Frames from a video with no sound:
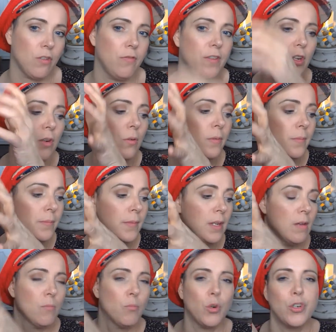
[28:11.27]
her feel
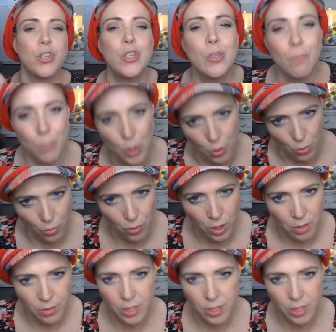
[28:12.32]
more smooth.